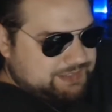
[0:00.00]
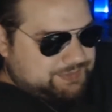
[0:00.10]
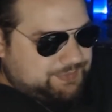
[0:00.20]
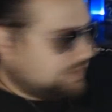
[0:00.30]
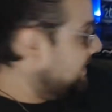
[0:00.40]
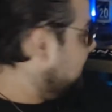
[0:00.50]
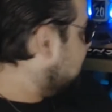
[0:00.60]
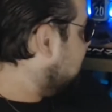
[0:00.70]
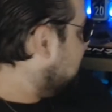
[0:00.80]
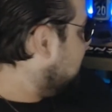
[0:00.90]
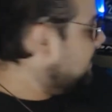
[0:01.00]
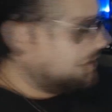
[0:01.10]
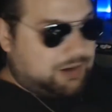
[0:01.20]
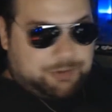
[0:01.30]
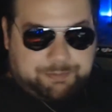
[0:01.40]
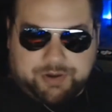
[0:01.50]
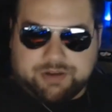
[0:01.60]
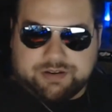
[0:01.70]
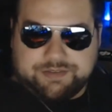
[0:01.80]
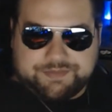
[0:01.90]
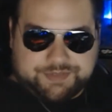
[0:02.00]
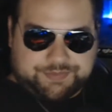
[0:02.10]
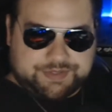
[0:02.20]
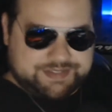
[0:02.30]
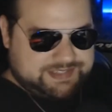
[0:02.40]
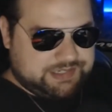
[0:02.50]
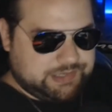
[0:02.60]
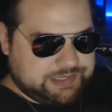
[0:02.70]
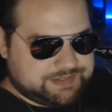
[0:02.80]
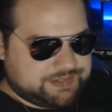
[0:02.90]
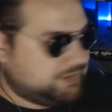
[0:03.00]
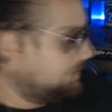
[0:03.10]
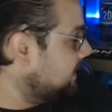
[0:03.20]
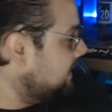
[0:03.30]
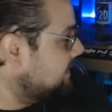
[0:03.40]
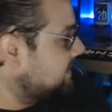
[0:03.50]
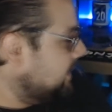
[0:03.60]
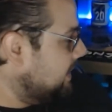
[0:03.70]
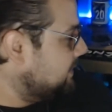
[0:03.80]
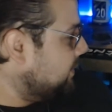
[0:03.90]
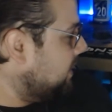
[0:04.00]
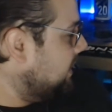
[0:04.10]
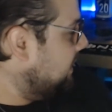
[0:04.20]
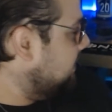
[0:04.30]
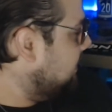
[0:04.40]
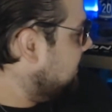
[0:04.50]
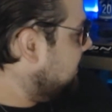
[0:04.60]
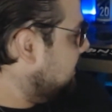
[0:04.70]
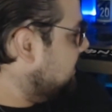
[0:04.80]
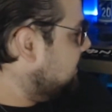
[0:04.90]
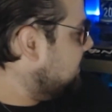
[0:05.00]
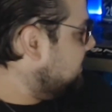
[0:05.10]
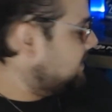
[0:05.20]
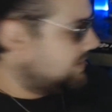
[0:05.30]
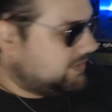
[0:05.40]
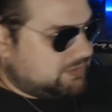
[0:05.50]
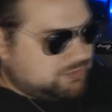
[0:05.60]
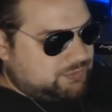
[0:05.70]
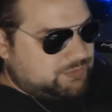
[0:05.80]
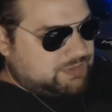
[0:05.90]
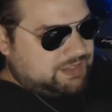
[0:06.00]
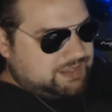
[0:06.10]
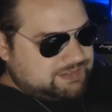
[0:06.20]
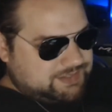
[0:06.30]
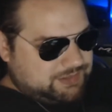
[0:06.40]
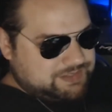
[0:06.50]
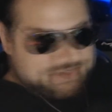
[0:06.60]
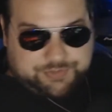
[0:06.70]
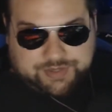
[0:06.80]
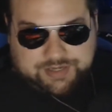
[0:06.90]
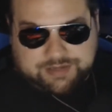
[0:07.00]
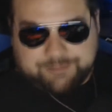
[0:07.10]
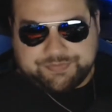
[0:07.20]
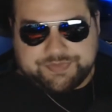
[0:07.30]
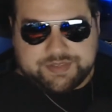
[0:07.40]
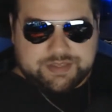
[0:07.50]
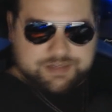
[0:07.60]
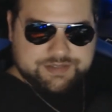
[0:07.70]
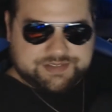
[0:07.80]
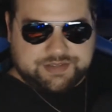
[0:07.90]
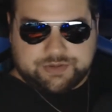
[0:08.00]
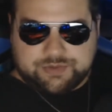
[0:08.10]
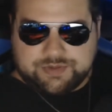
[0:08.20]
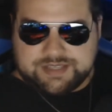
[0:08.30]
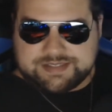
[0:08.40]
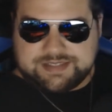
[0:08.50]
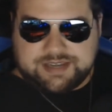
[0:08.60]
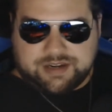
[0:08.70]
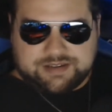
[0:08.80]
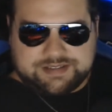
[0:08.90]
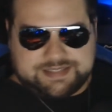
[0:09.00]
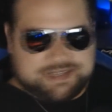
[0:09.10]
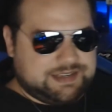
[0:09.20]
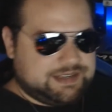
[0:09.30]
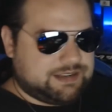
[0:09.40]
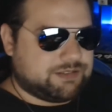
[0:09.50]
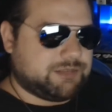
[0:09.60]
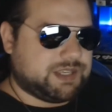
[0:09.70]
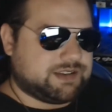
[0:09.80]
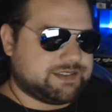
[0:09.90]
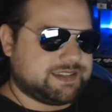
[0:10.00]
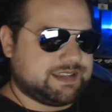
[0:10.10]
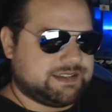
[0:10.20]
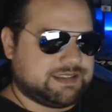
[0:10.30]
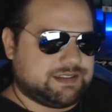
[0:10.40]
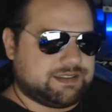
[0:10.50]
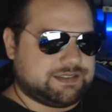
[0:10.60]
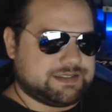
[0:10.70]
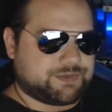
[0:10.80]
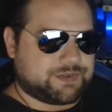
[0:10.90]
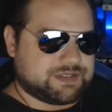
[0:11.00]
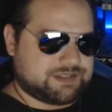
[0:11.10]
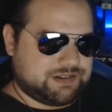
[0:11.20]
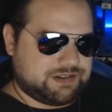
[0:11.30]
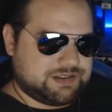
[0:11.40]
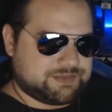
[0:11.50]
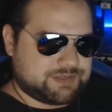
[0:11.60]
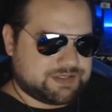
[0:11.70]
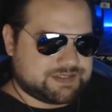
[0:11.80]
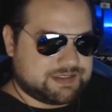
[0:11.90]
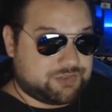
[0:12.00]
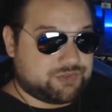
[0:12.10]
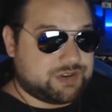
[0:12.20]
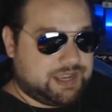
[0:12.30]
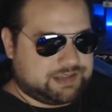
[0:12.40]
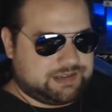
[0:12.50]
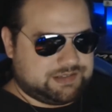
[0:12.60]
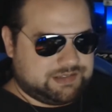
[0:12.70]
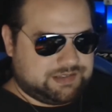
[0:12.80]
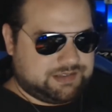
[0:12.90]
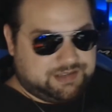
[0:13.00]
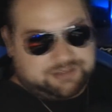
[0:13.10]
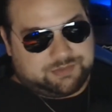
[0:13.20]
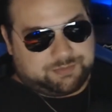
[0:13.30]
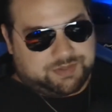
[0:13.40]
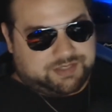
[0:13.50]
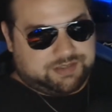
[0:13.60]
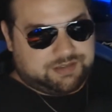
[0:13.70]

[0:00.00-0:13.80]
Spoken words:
for these, are part of different series. So you've got Series 1, Series 2, and Series 3. So it's guaranteeing, because they did different series ones, that you're not going to get a duplicate,